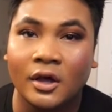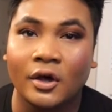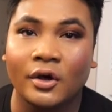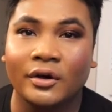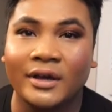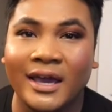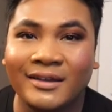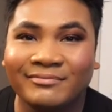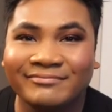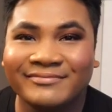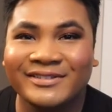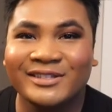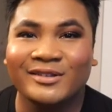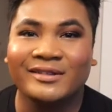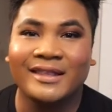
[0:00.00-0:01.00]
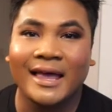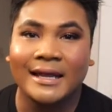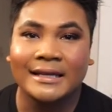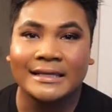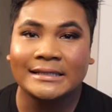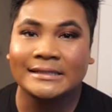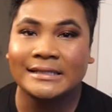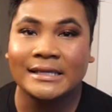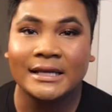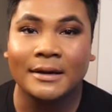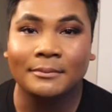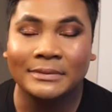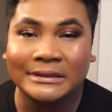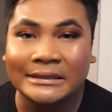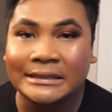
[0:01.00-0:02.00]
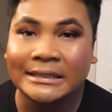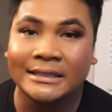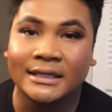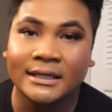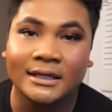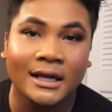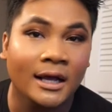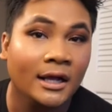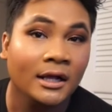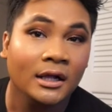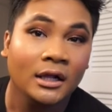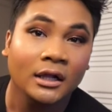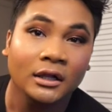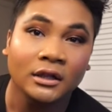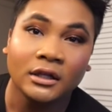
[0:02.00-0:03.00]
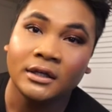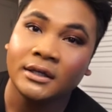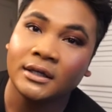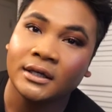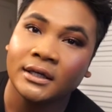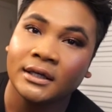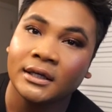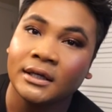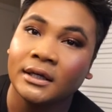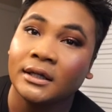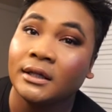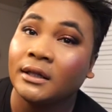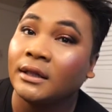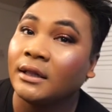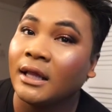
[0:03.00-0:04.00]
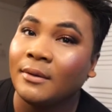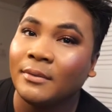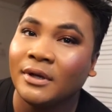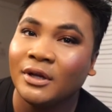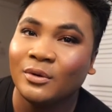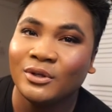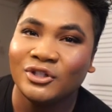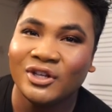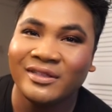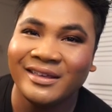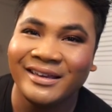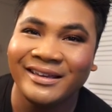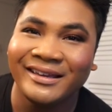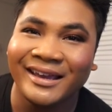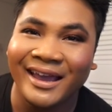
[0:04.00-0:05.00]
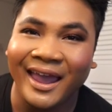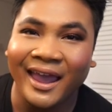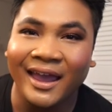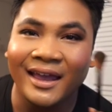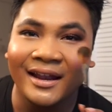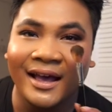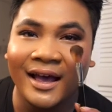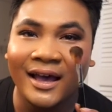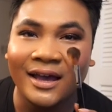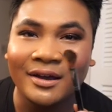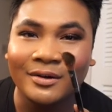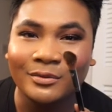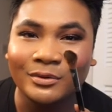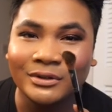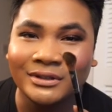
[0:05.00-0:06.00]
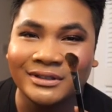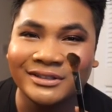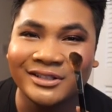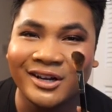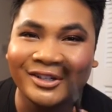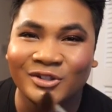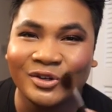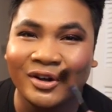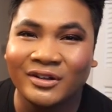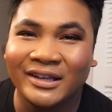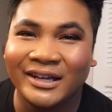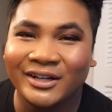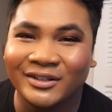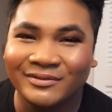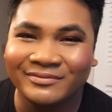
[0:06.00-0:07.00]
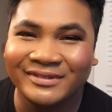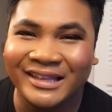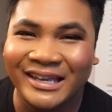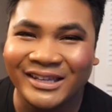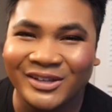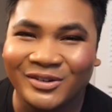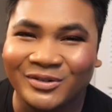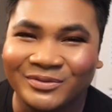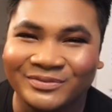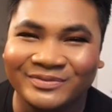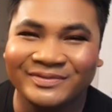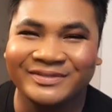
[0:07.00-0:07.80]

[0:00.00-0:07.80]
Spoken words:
Okay, so that is the completed look. Let me know what you think, and I will talk to you all later. Thank you.